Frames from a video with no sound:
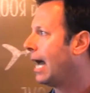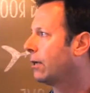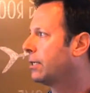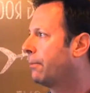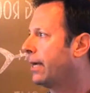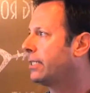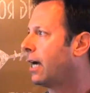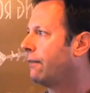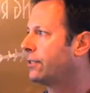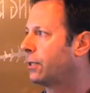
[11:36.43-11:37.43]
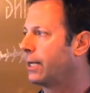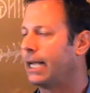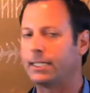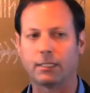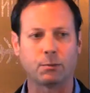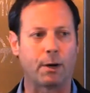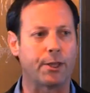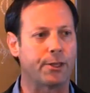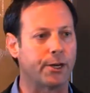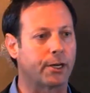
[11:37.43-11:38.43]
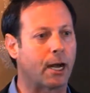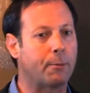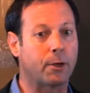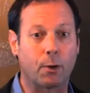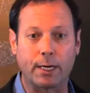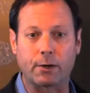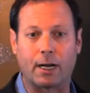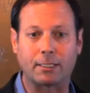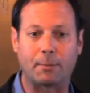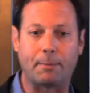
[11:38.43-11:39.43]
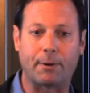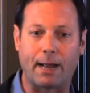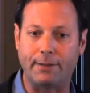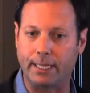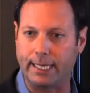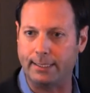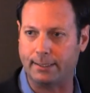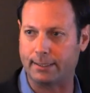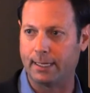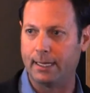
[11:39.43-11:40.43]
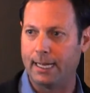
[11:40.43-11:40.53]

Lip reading: out to branch office locations, whether they're going across my private links